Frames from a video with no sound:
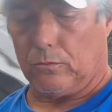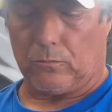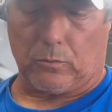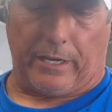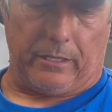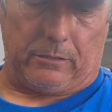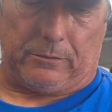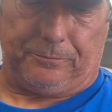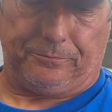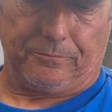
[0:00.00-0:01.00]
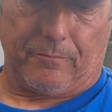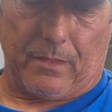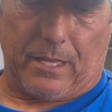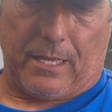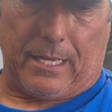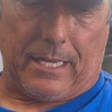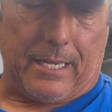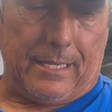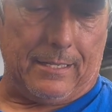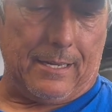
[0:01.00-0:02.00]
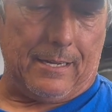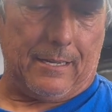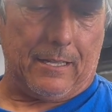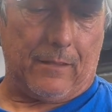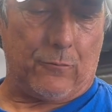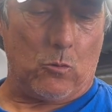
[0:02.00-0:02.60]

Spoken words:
rail. And if you